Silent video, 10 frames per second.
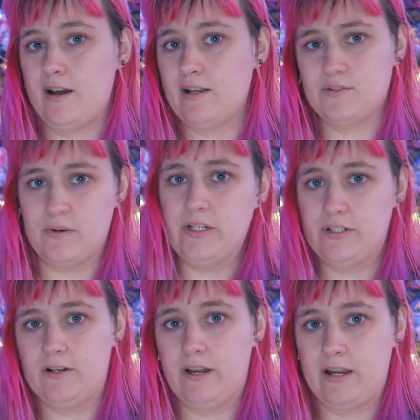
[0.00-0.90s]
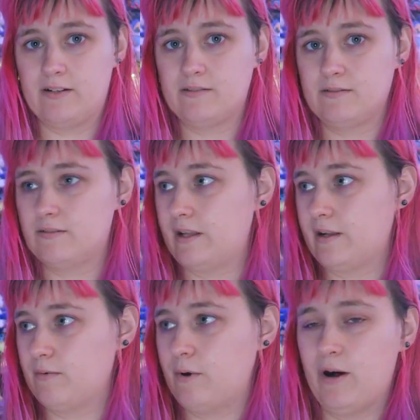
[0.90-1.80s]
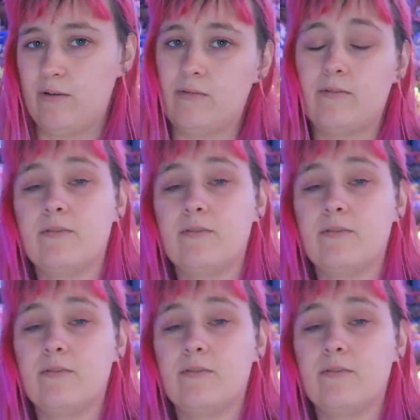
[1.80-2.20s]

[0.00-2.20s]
It's winter now. Like, well,